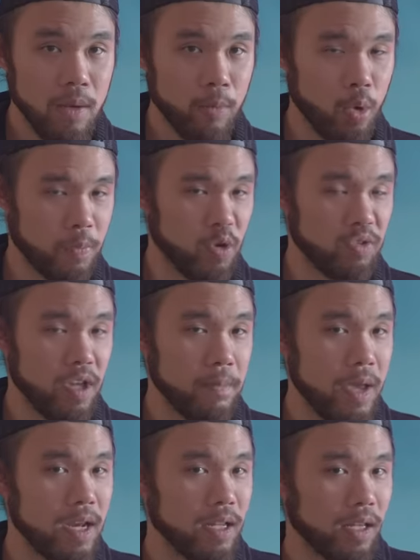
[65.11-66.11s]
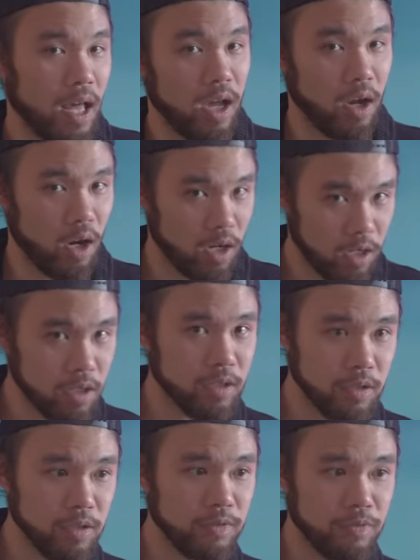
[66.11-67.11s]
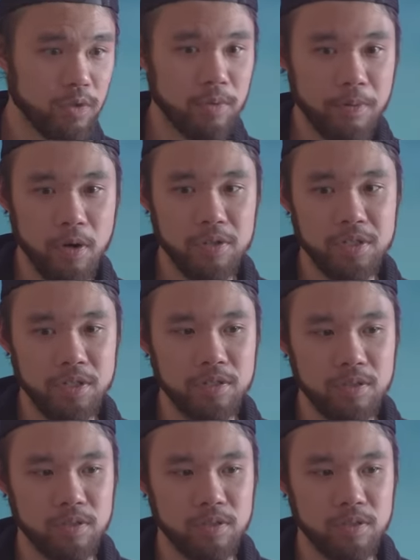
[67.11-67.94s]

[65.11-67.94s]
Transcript: More importantly, it made it a lot harder for a person